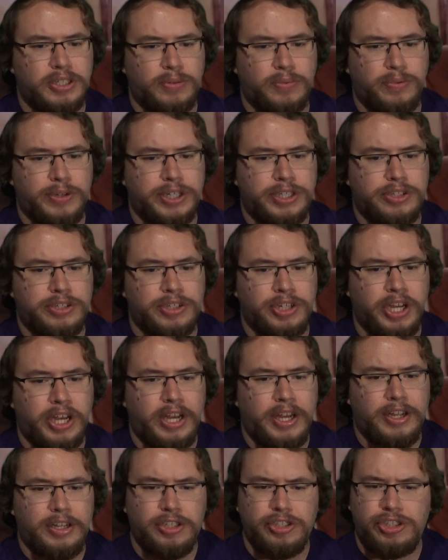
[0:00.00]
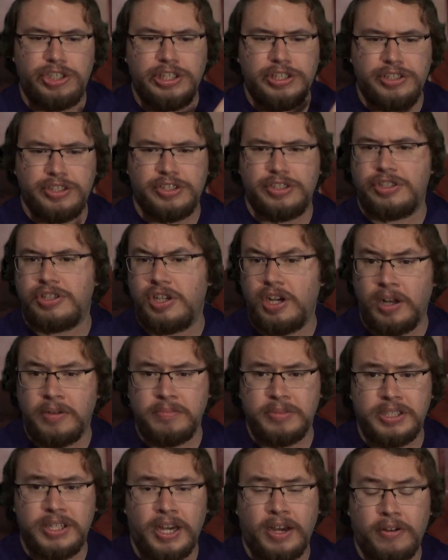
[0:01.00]
in which Jesus
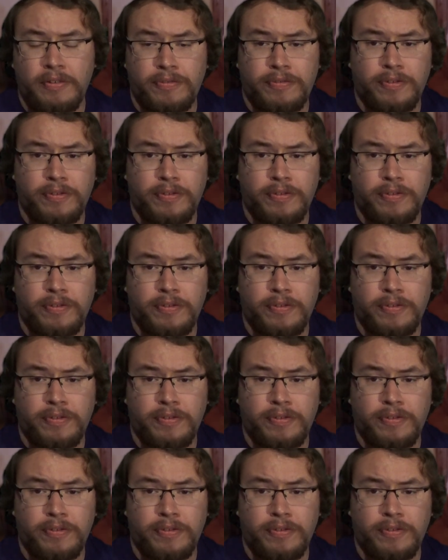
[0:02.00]
comes down